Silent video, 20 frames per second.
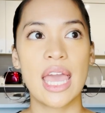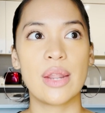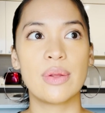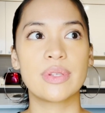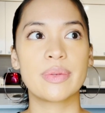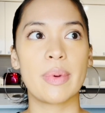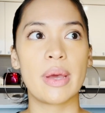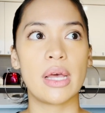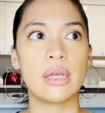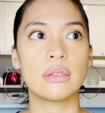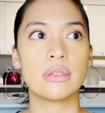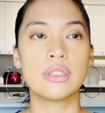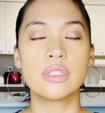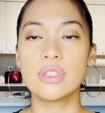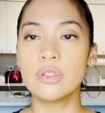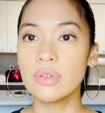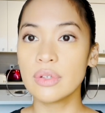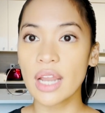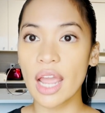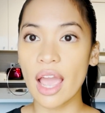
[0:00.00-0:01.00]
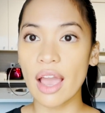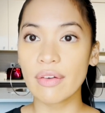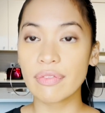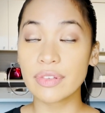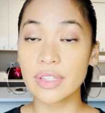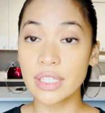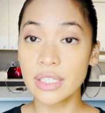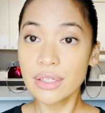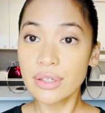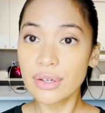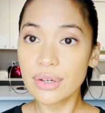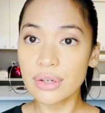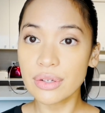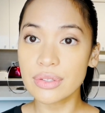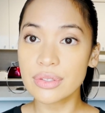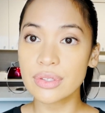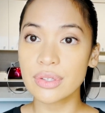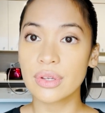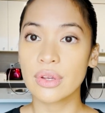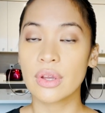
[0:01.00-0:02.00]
it was about 2.5 years